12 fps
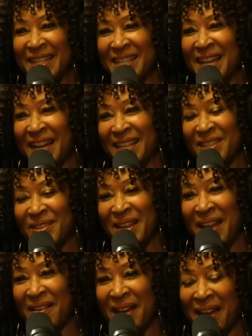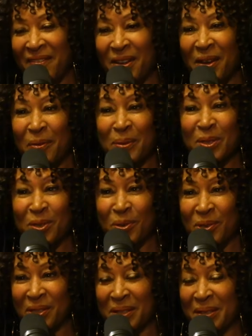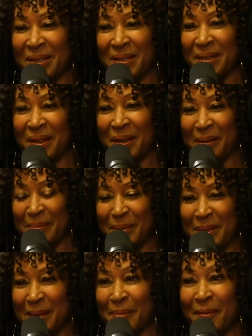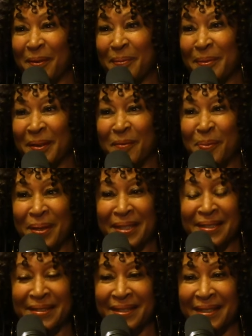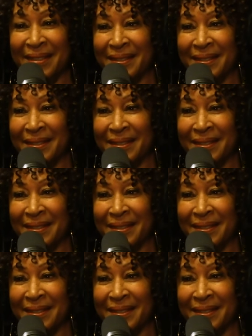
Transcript: these guys are now having a resurgence. Some of them have been...